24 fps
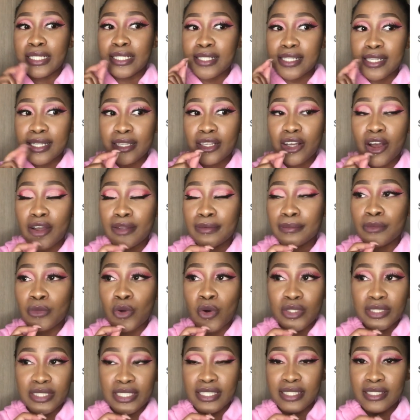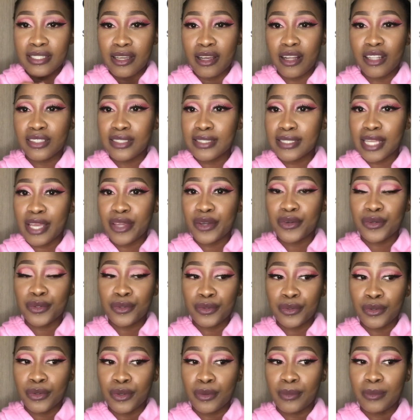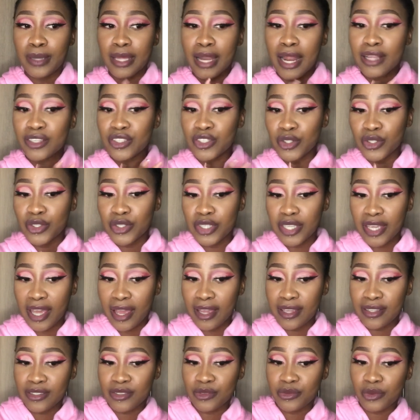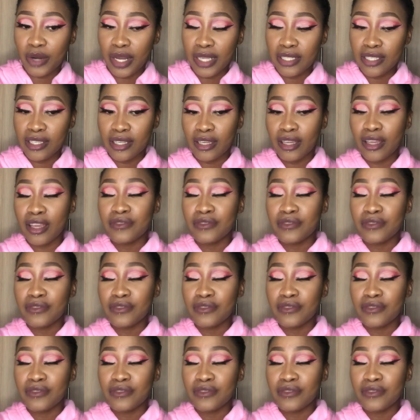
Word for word: click on more details, I don't know, but I'll show you guys right here.